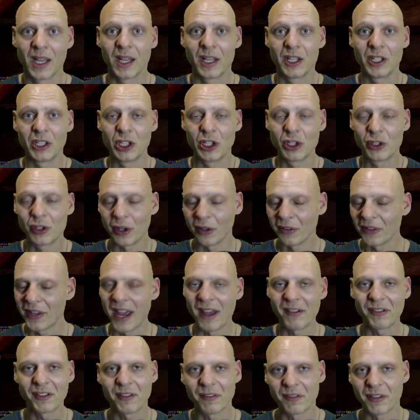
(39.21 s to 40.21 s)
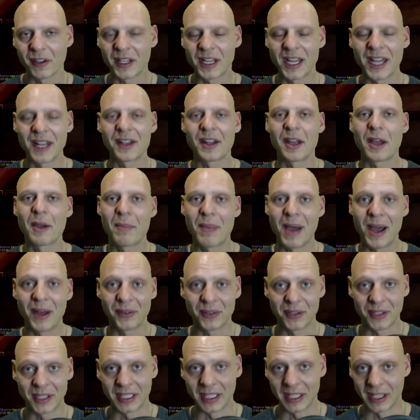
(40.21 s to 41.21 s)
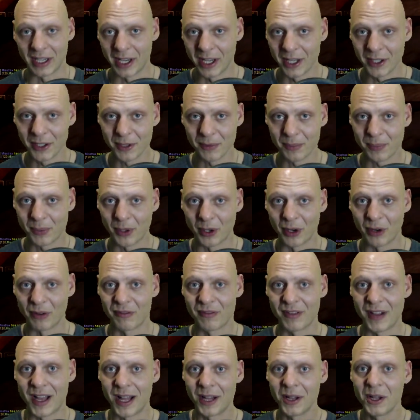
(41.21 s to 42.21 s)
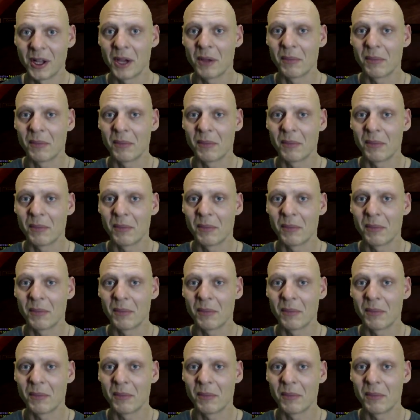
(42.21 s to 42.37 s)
You don't have to forget about the other profile